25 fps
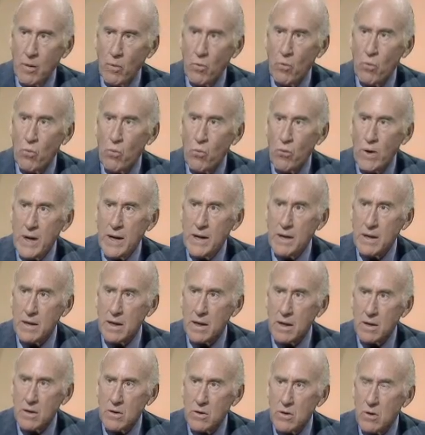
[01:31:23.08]
weed
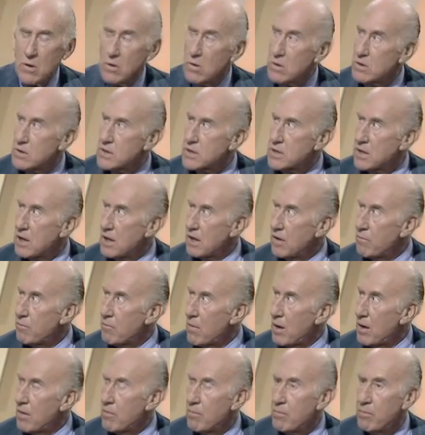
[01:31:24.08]
had to save
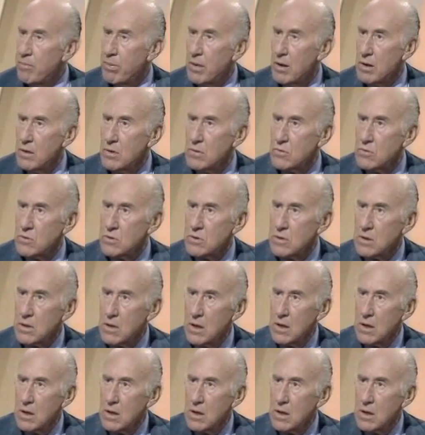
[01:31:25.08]
my bones.